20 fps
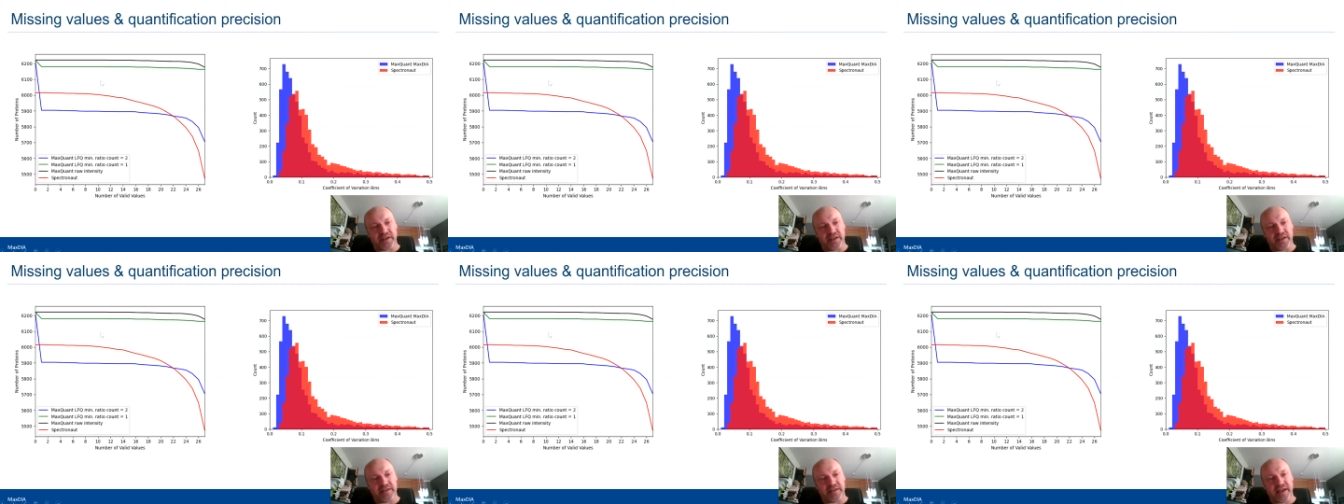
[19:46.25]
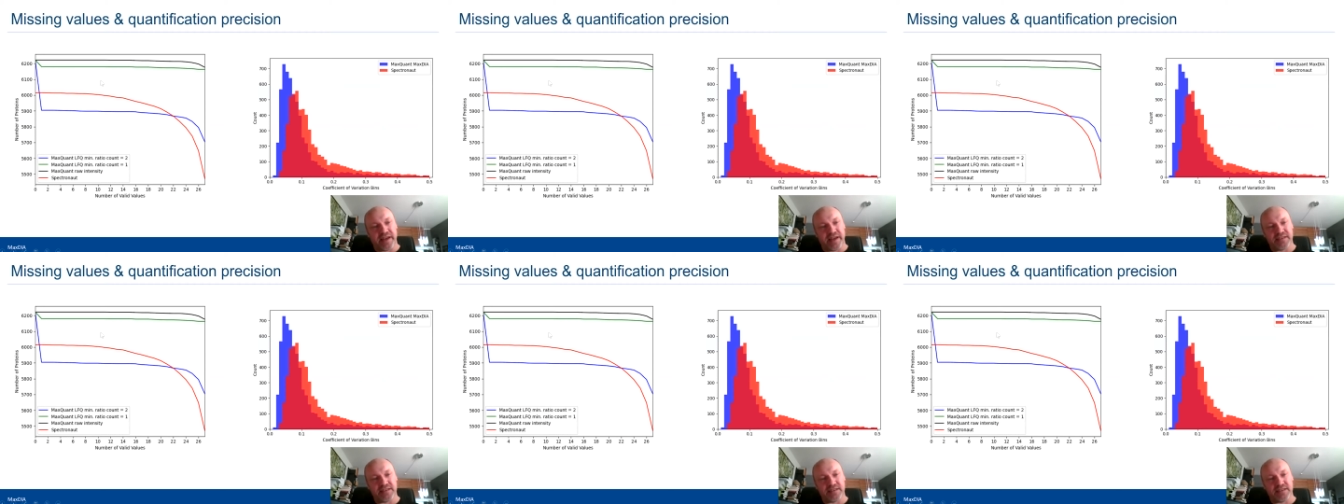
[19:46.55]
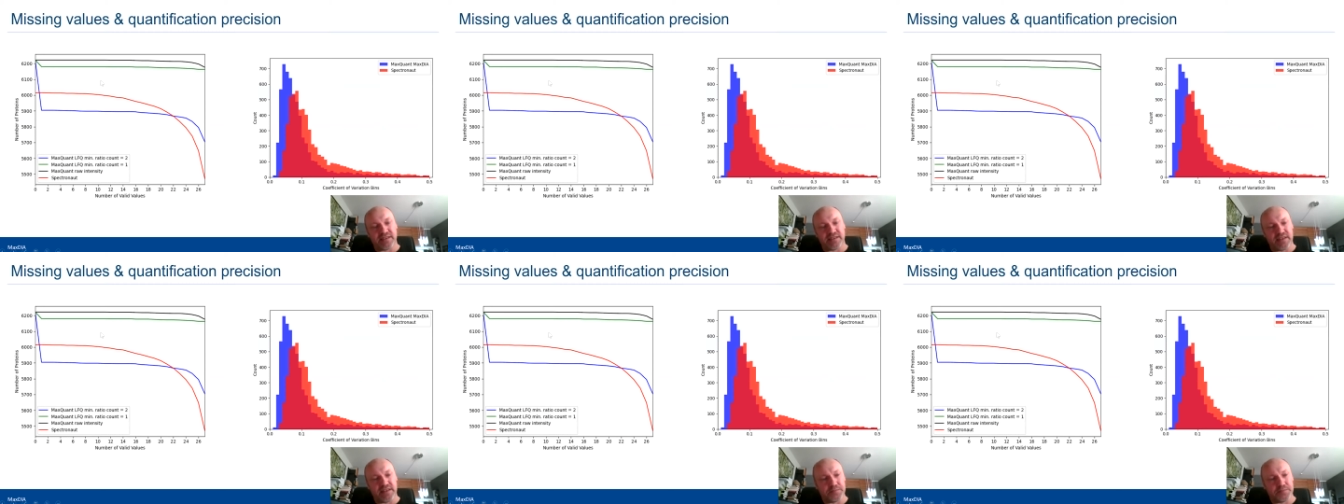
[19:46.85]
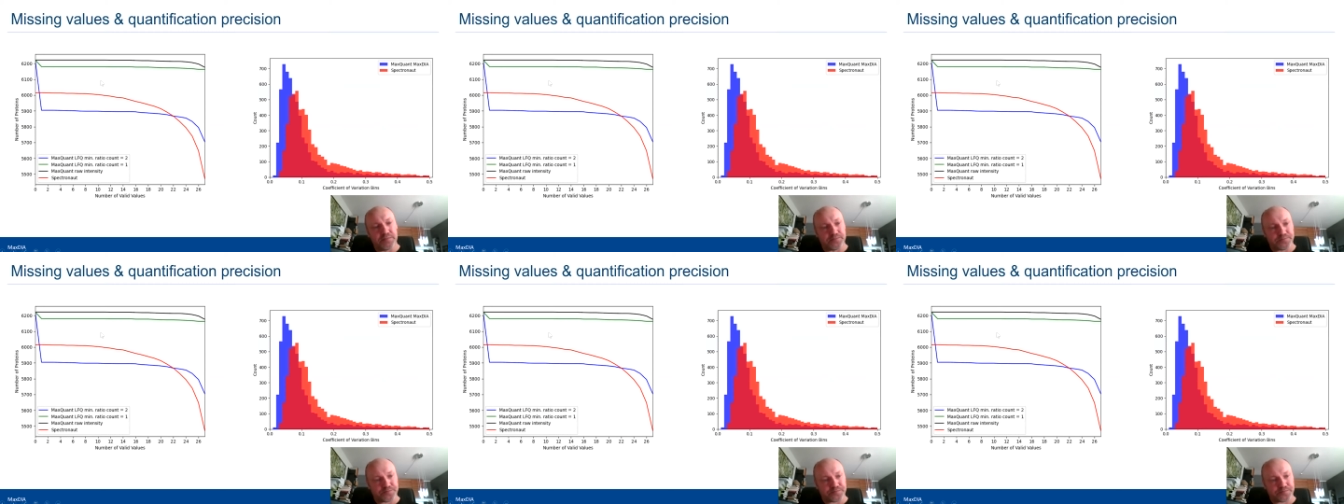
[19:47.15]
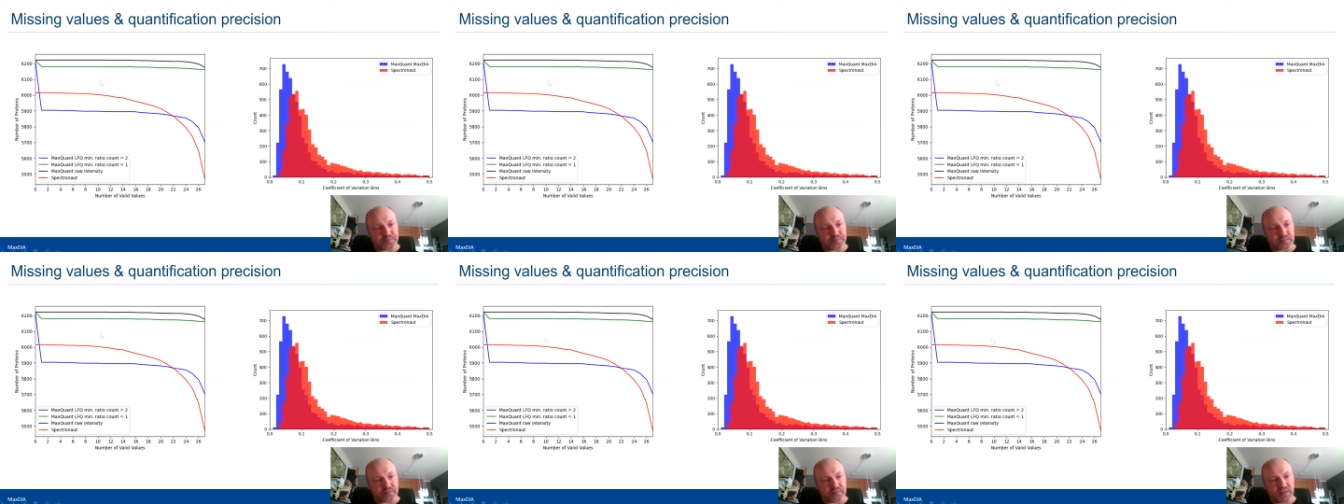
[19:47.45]
an intensity.
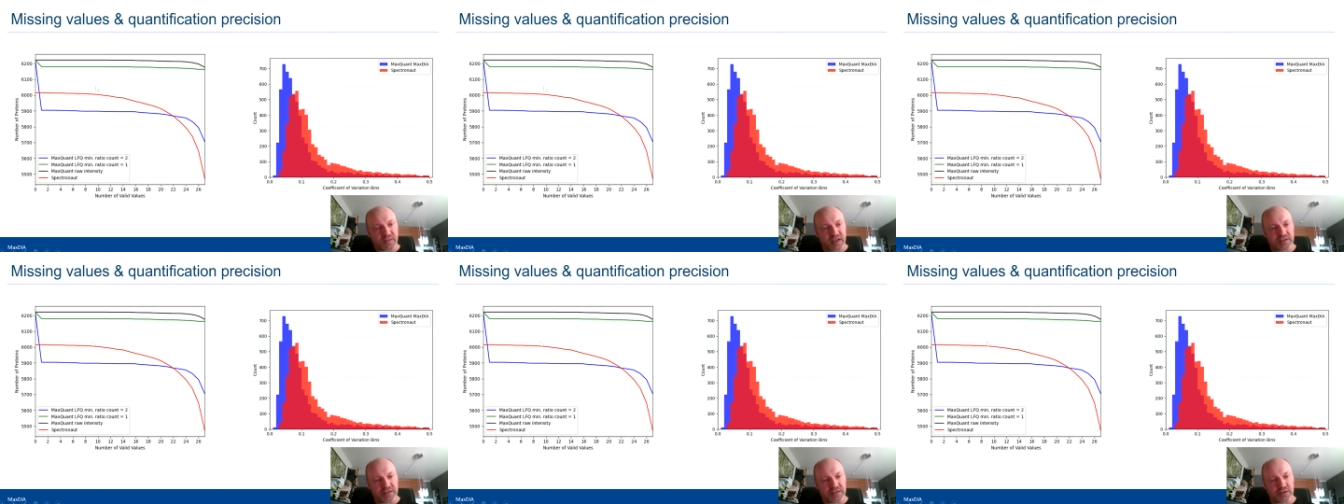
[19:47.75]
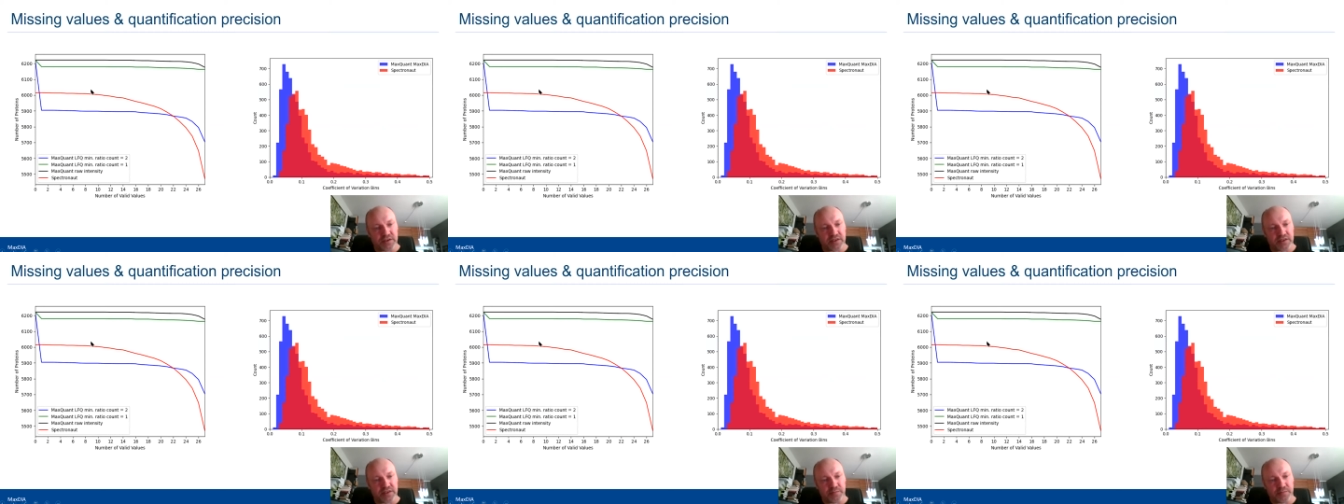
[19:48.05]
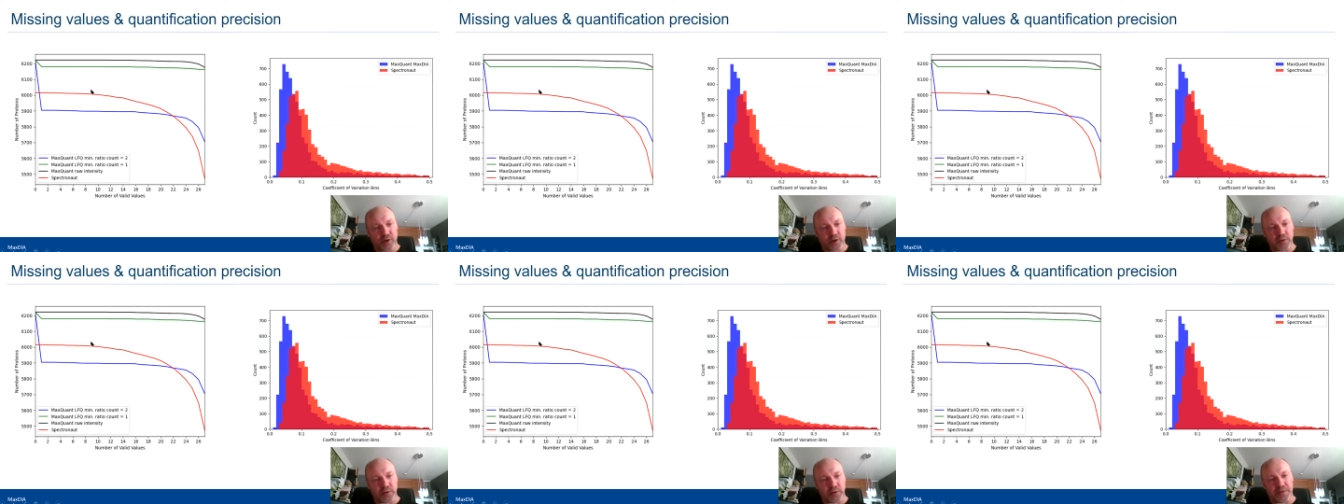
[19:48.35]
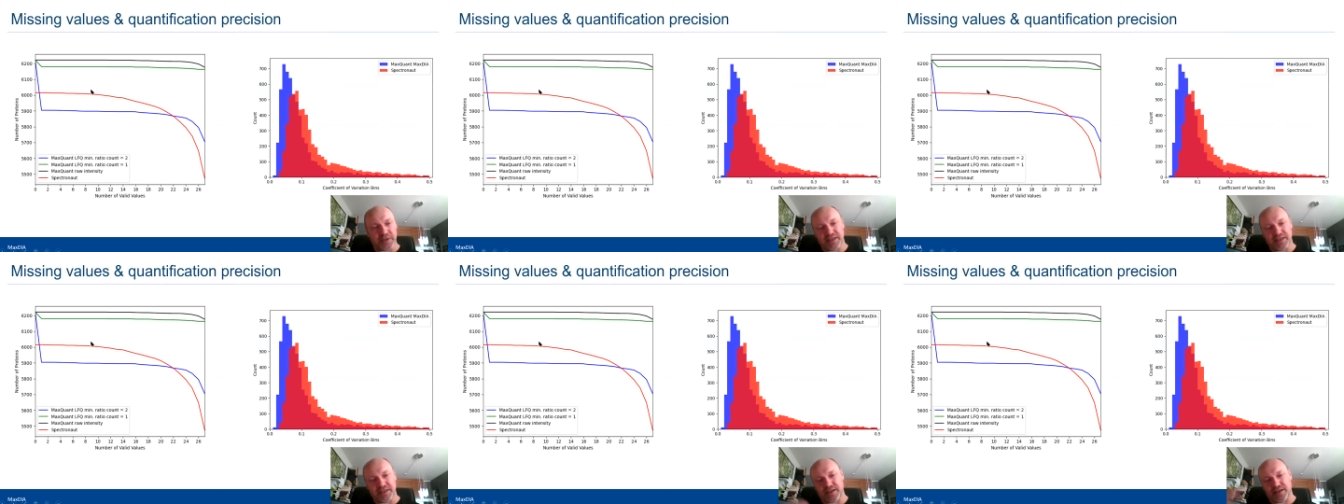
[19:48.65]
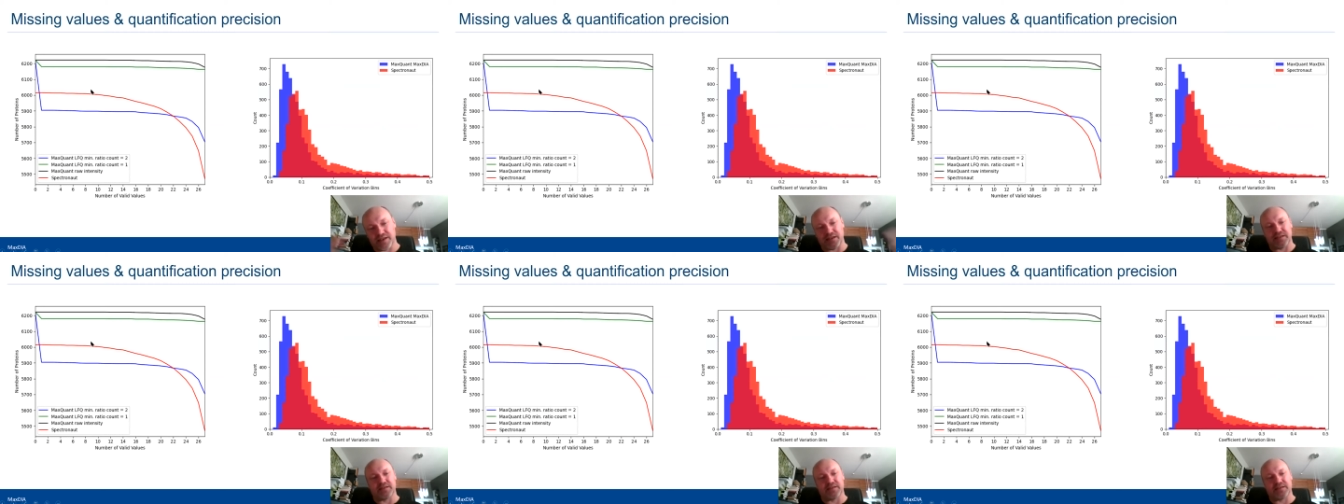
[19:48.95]
So probably
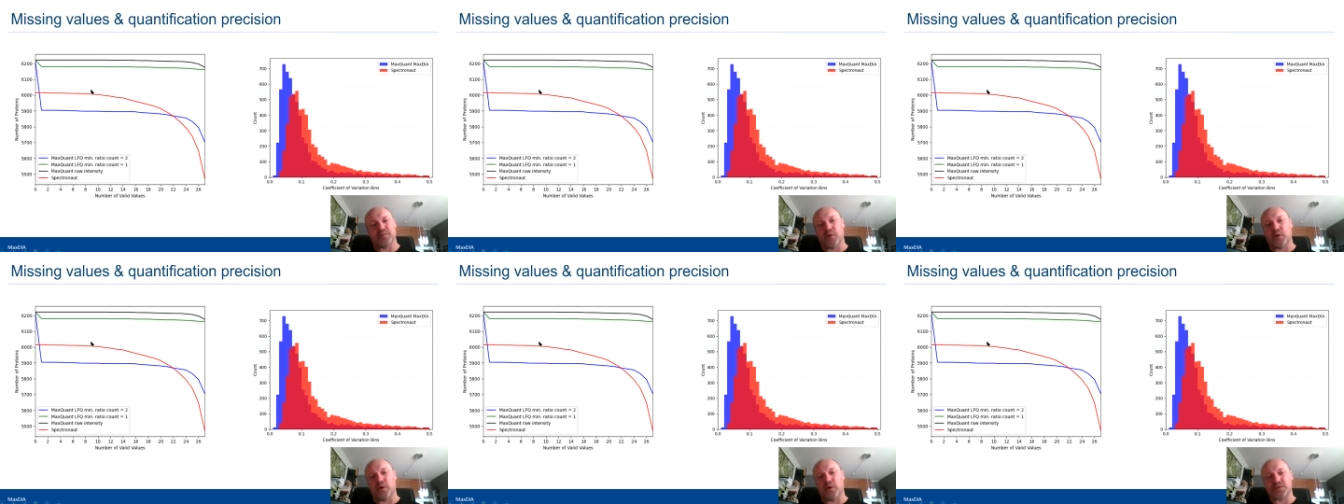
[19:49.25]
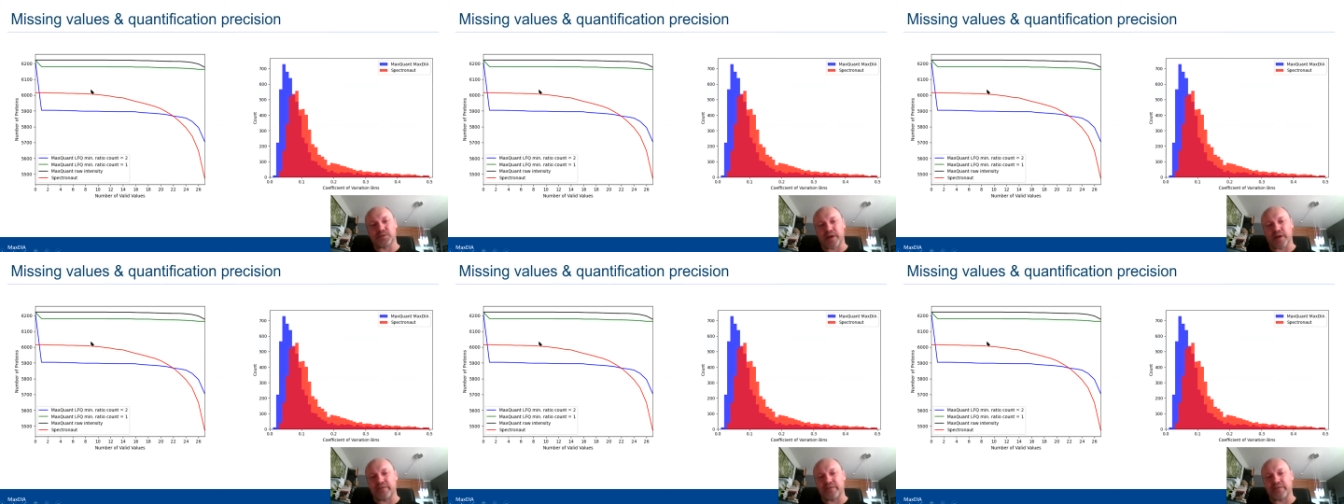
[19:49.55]
the most